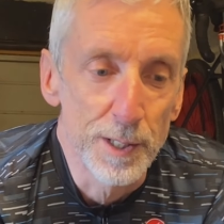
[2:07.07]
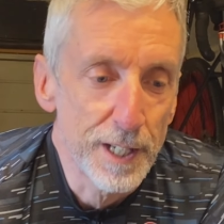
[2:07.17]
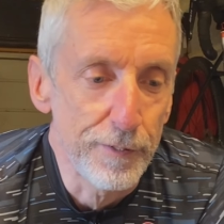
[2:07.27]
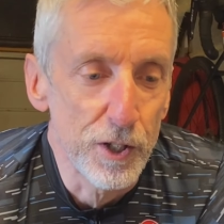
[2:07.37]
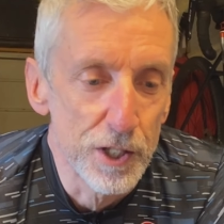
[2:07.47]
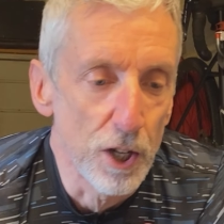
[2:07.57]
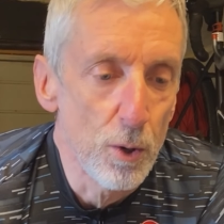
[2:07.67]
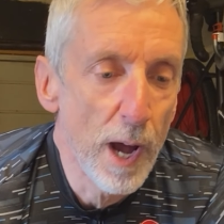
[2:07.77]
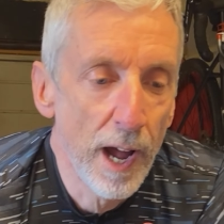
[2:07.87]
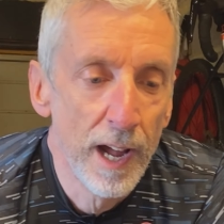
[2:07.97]
See if you can do
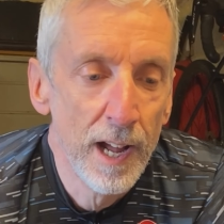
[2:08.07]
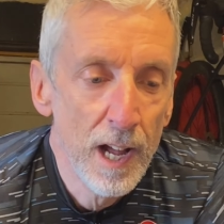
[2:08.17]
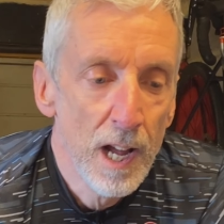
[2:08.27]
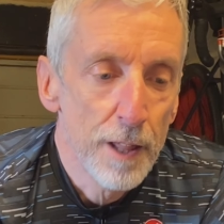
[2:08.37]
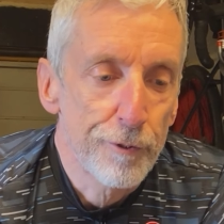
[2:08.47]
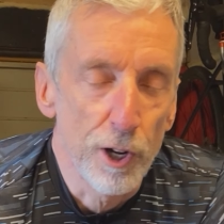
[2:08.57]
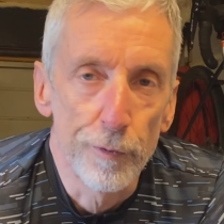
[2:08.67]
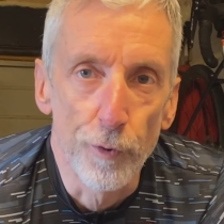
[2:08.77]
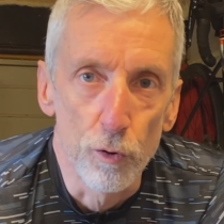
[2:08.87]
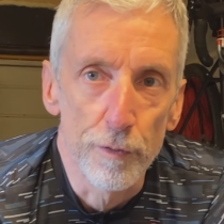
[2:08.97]
3 or
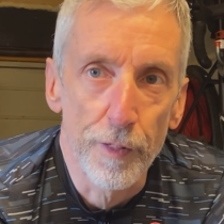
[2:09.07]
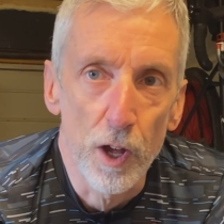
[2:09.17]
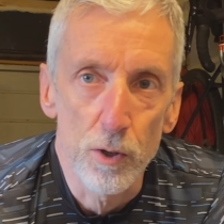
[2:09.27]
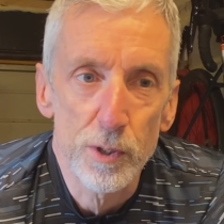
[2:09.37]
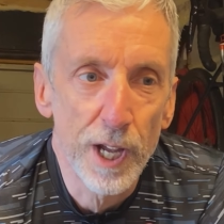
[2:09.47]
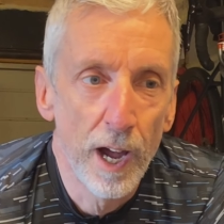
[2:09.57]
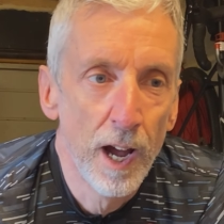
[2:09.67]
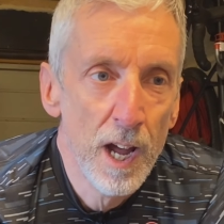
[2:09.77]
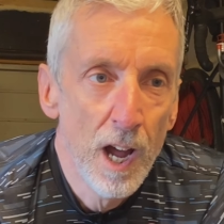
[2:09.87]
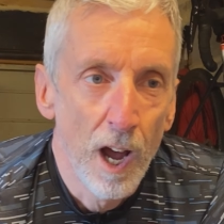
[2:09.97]
4 of those
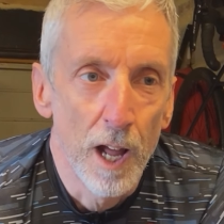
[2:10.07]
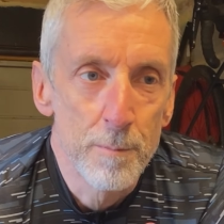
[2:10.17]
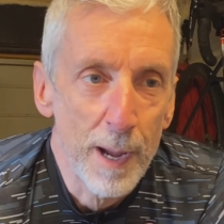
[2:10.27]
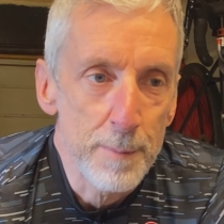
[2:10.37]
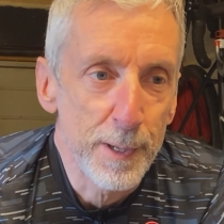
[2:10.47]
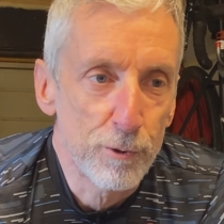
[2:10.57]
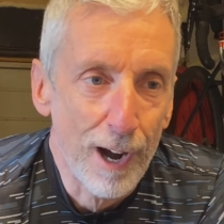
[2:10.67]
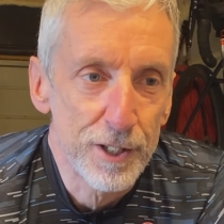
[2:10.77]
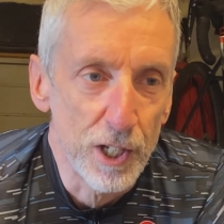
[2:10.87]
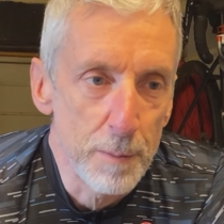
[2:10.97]
and maybe
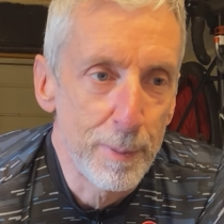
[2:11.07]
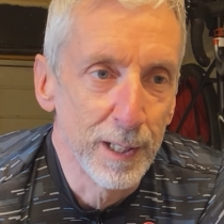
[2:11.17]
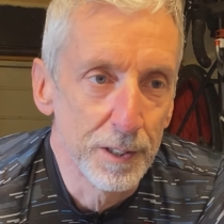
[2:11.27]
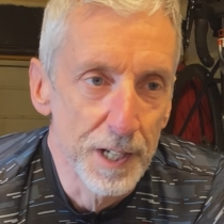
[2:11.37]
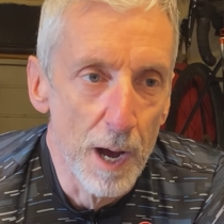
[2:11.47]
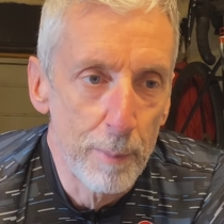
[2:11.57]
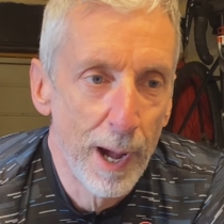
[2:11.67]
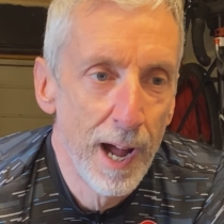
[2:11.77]
gradually build up